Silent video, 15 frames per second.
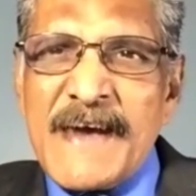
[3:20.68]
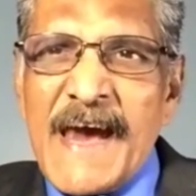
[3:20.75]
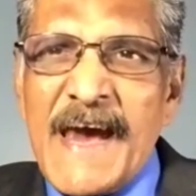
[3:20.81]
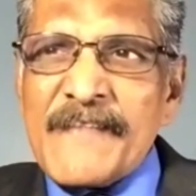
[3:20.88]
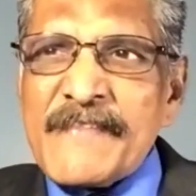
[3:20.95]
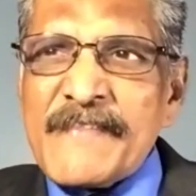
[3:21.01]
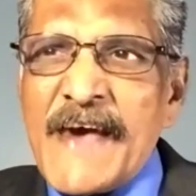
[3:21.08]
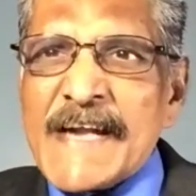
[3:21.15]

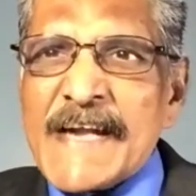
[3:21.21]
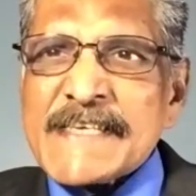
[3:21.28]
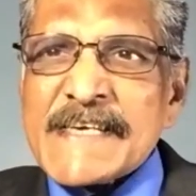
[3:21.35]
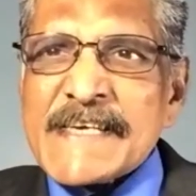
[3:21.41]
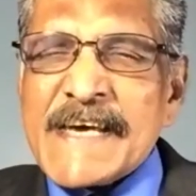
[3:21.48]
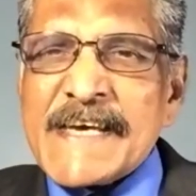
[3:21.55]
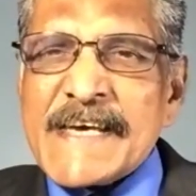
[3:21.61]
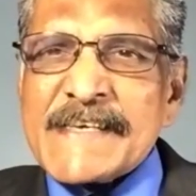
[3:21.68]
And that
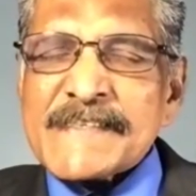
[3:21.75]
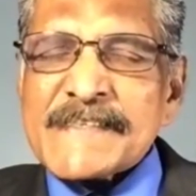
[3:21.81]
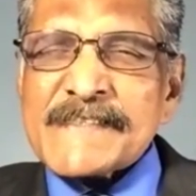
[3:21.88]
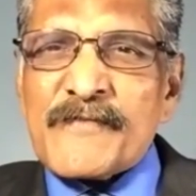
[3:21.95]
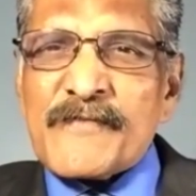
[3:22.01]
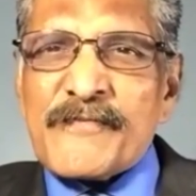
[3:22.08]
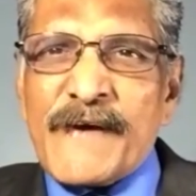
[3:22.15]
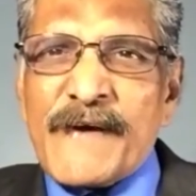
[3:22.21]
is
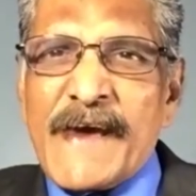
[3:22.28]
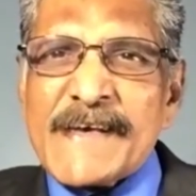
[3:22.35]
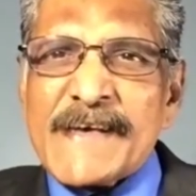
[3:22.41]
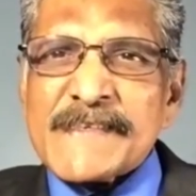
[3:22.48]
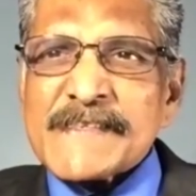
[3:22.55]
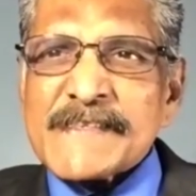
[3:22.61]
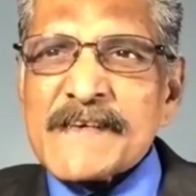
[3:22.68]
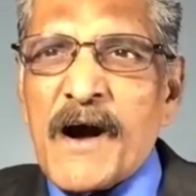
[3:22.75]
the
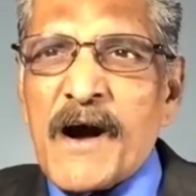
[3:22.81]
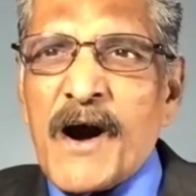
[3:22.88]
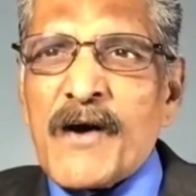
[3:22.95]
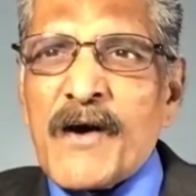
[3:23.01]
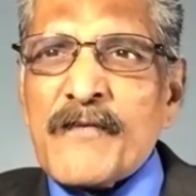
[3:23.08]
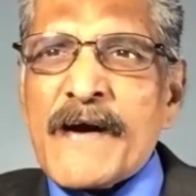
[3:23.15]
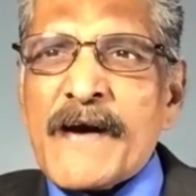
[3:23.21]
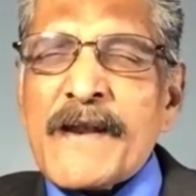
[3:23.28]
face
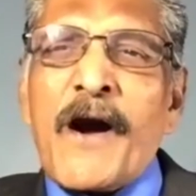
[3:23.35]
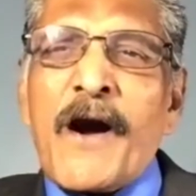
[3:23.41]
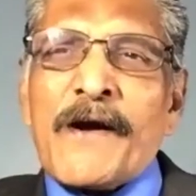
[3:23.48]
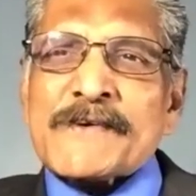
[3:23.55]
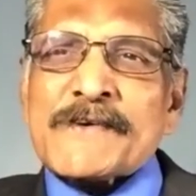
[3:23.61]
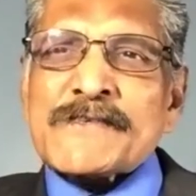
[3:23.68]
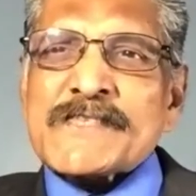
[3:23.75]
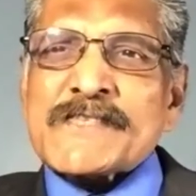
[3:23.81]
of an
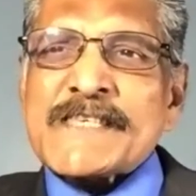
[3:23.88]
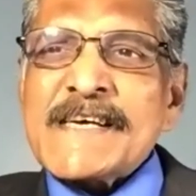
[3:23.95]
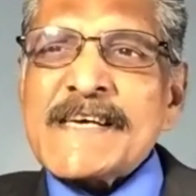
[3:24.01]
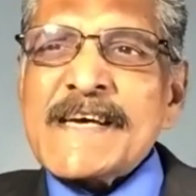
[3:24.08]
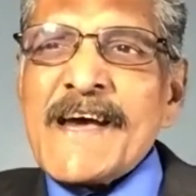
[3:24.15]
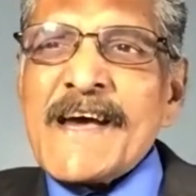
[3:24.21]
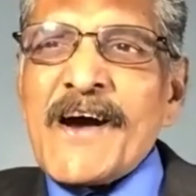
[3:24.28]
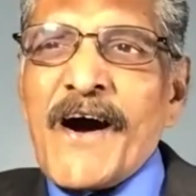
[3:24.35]
ox.
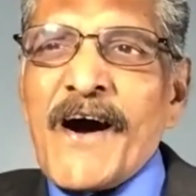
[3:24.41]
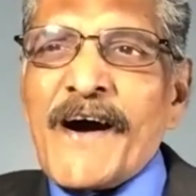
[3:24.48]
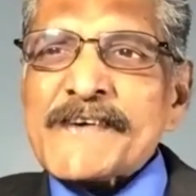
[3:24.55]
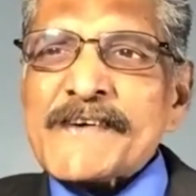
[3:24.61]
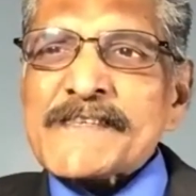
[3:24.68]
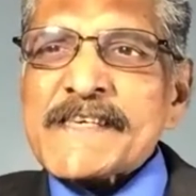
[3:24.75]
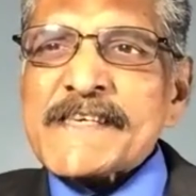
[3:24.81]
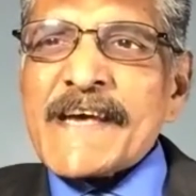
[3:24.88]

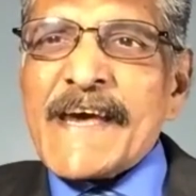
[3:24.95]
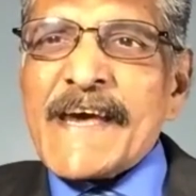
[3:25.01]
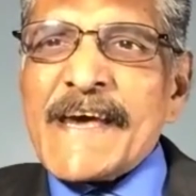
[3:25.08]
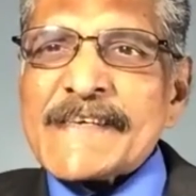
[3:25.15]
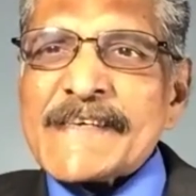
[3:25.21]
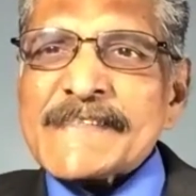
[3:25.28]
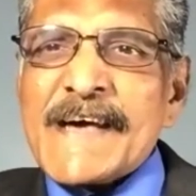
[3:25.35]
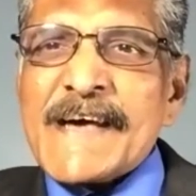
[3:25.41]
Ox
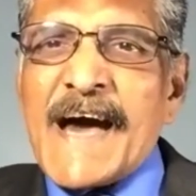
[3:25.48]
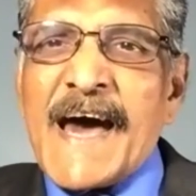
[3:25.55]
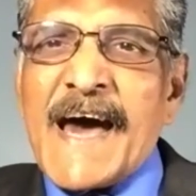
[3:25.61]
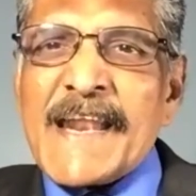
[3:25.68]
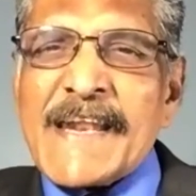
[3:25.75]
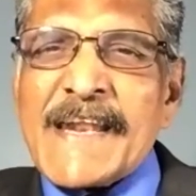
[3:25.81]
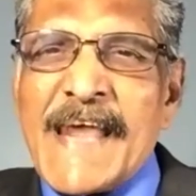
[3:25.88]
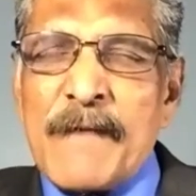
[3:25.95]
is a
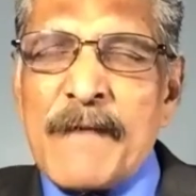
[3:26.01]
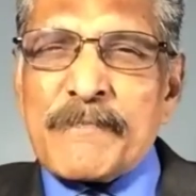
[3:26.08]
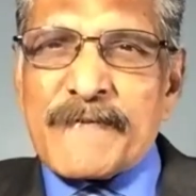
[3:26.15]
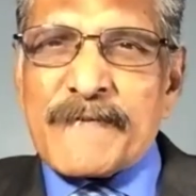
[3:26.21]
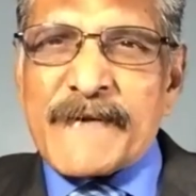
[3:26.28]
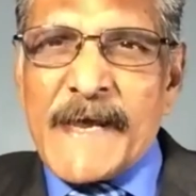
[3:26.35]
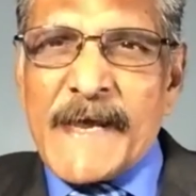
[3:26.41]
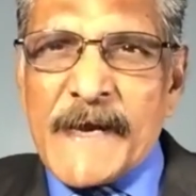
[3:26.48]

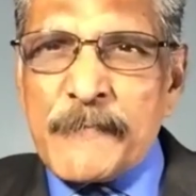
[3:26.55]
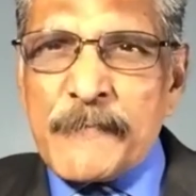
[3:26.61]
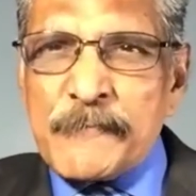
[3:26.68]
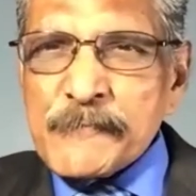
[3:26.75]
laboring